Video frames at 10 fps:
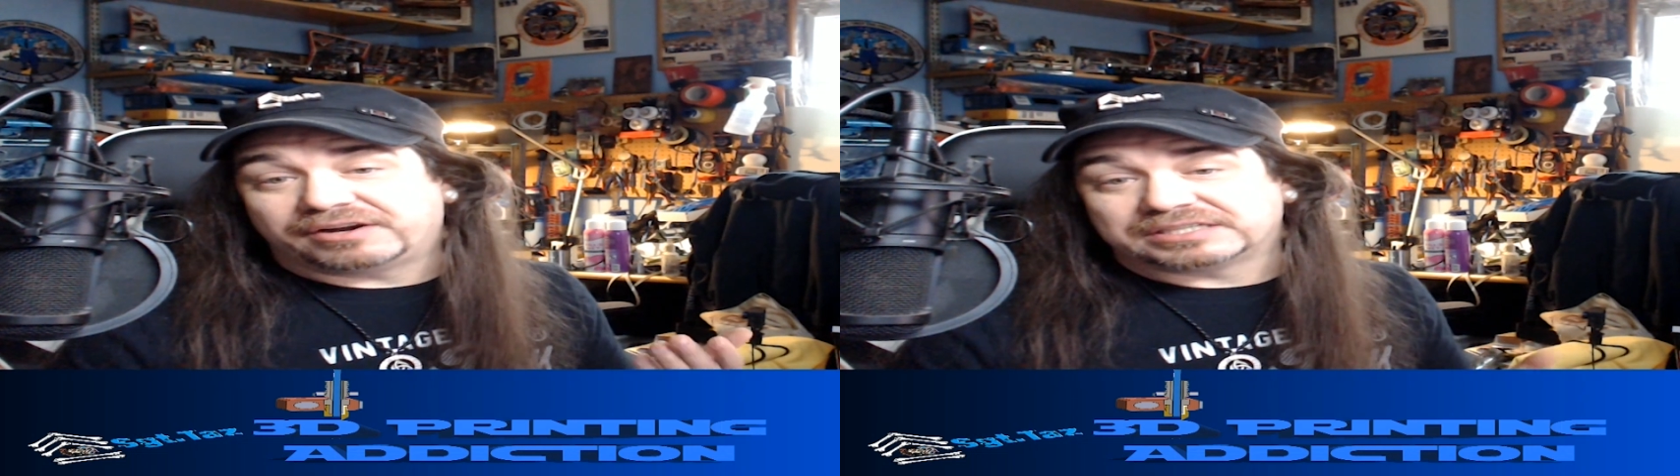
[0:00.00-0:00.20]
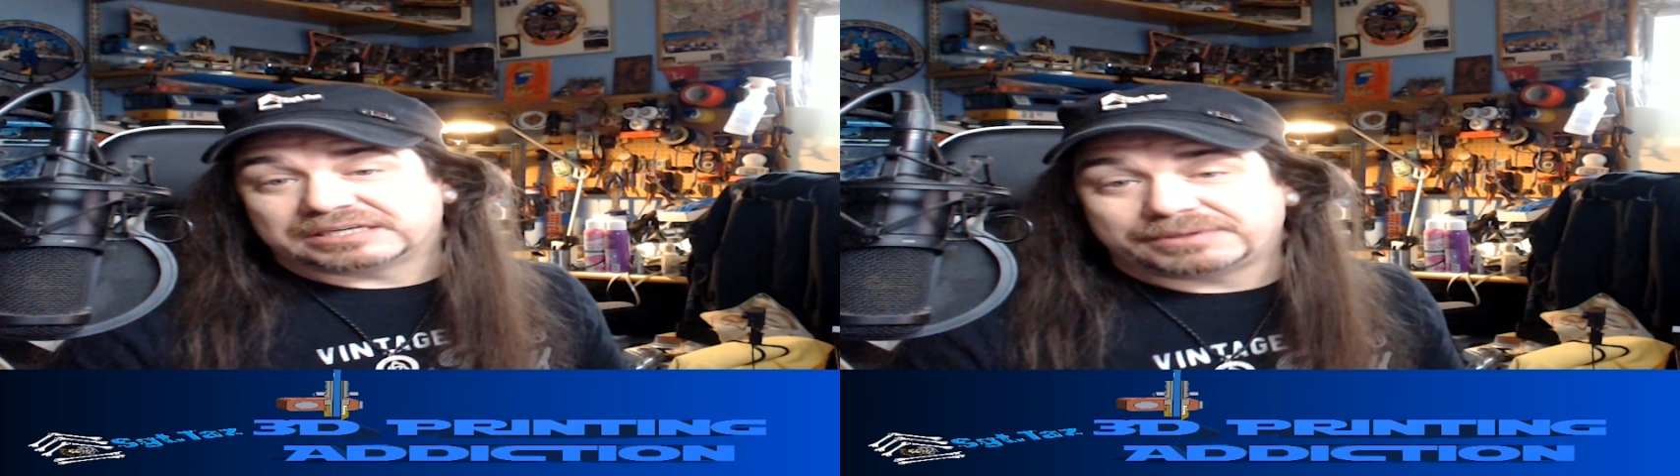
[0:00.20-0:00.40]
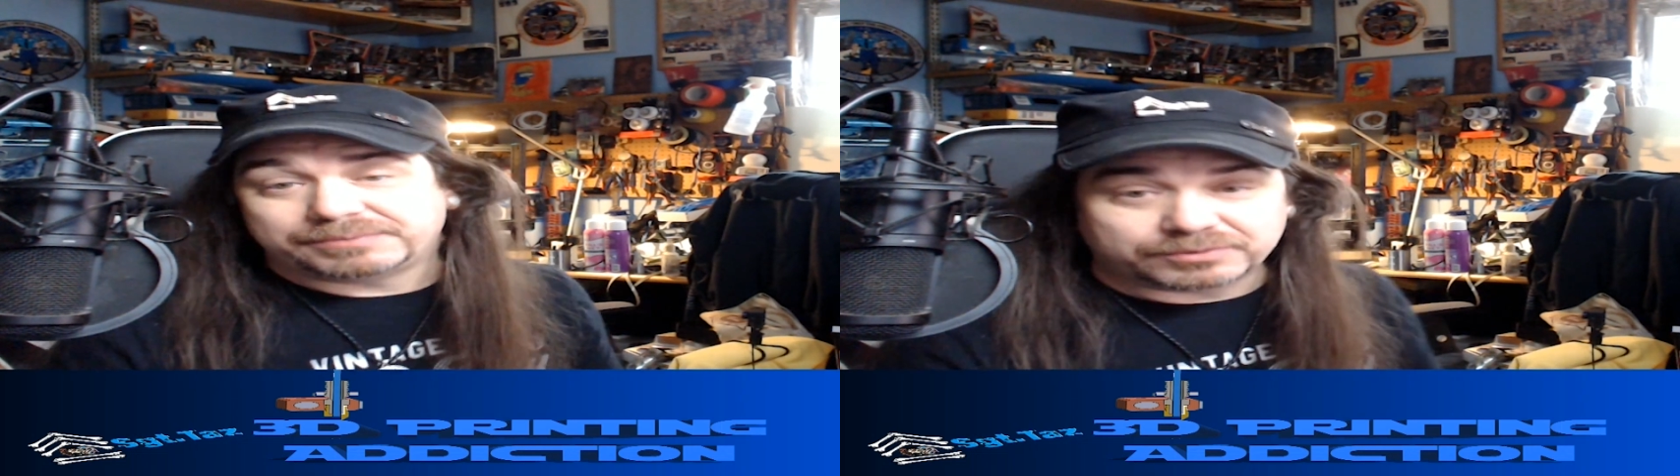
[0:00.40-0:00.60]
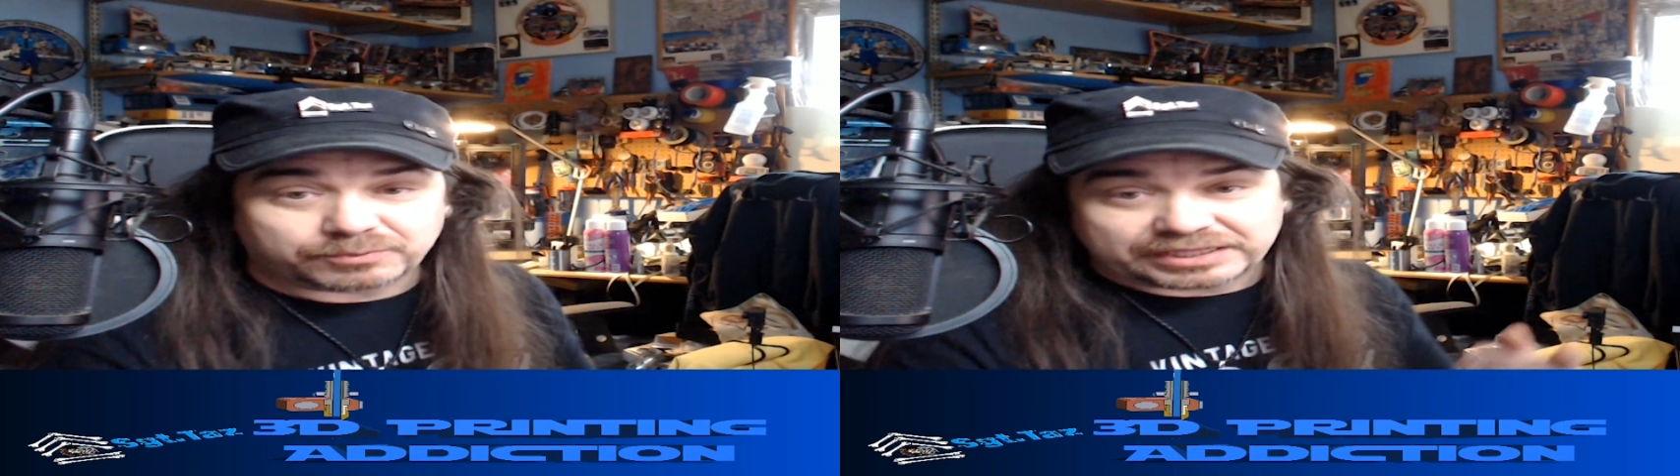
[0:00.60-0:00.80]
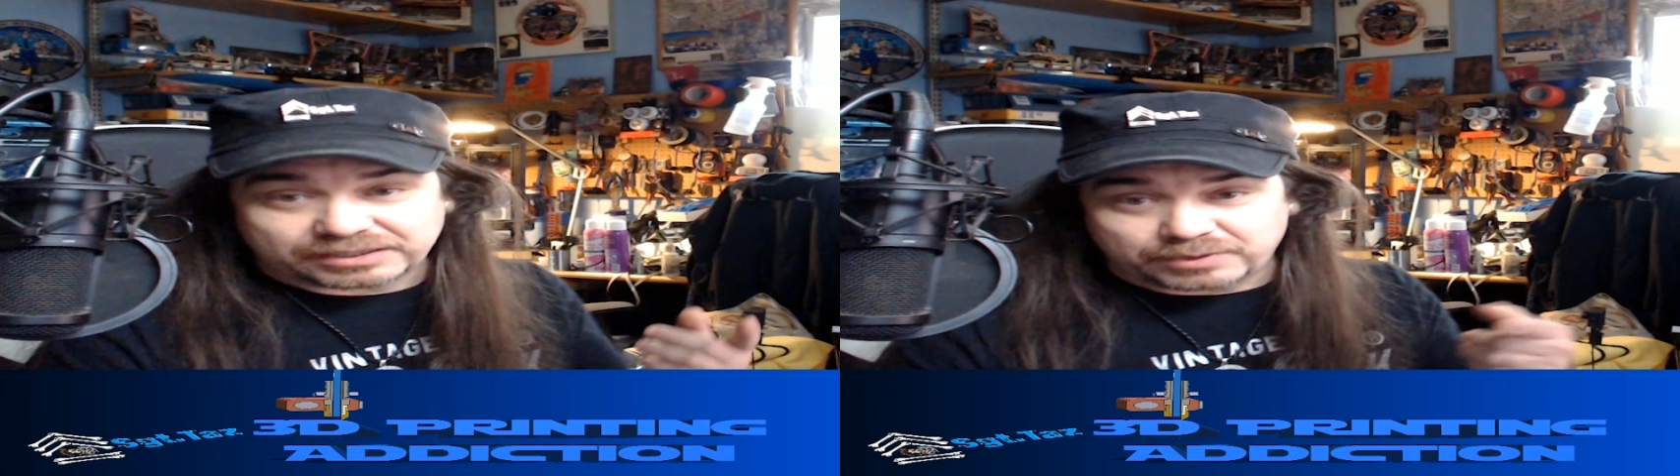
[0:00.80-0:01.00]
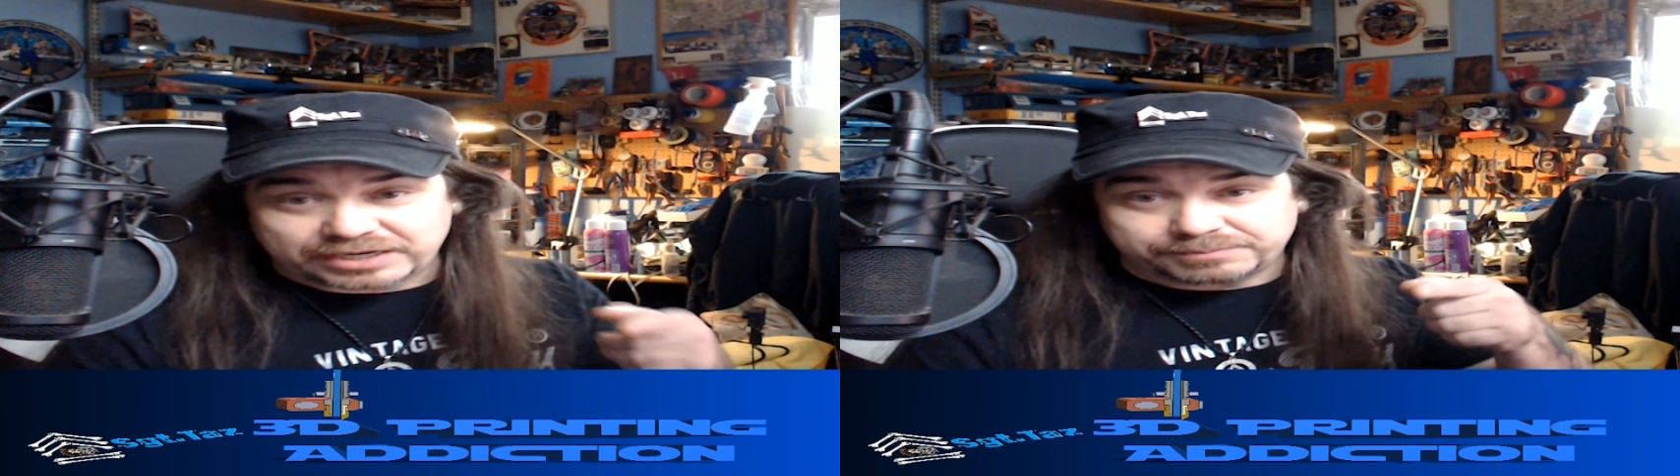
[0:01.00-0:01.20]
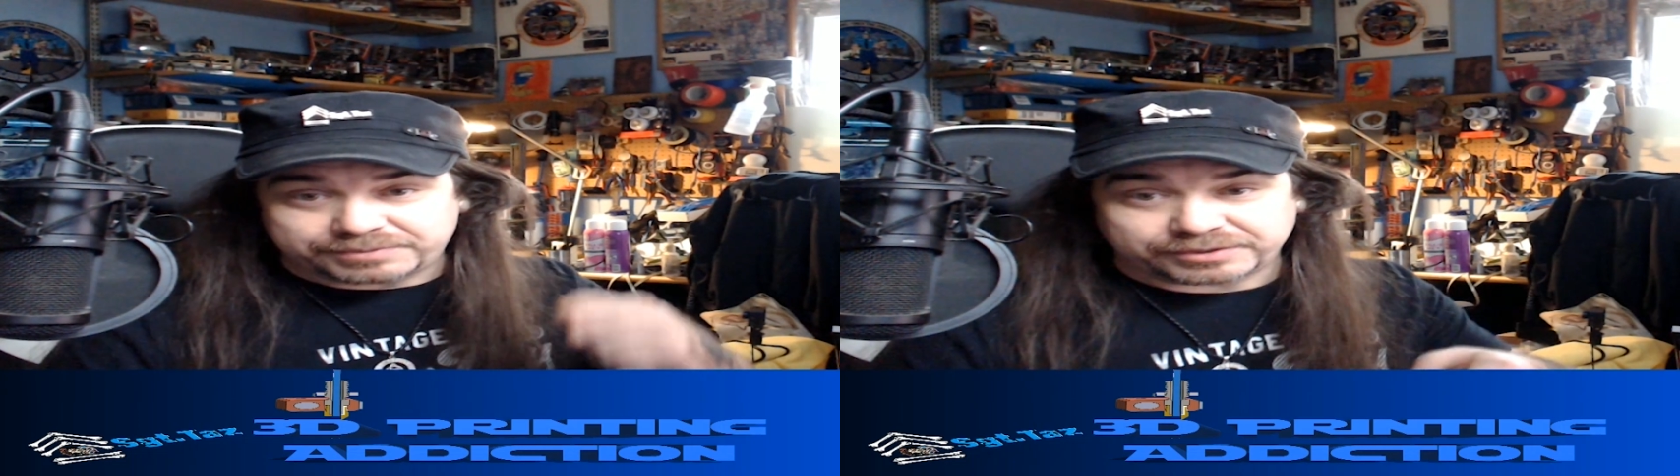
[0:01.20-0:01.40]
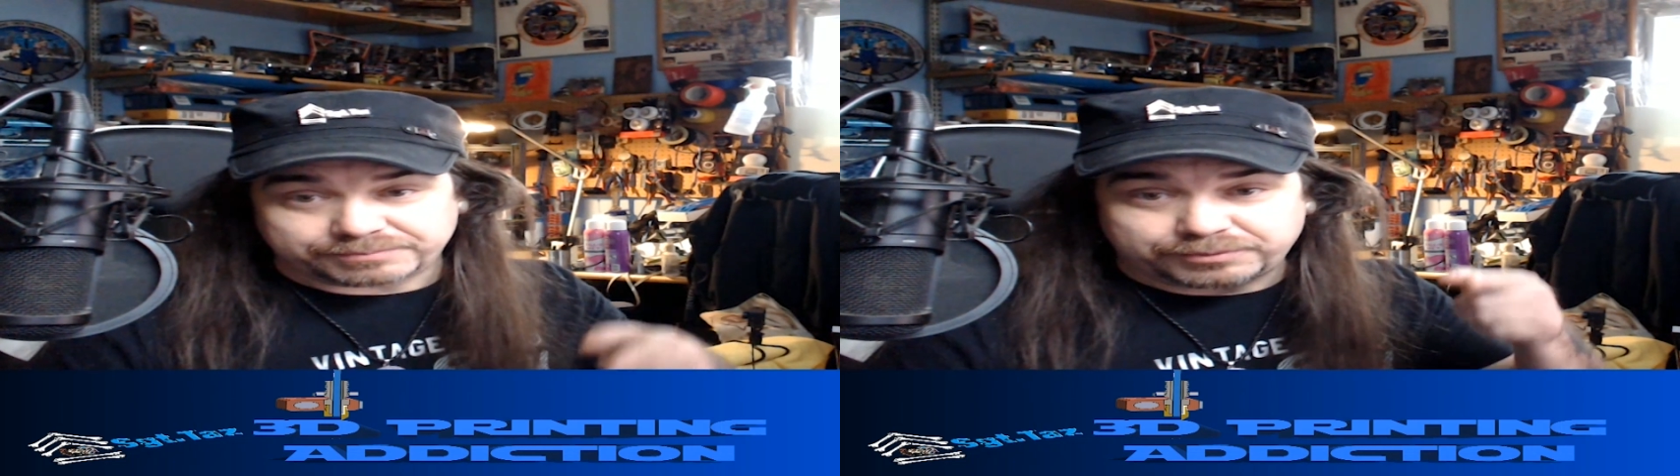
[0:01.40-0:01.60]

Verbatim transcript: is that maybe the way they wind up on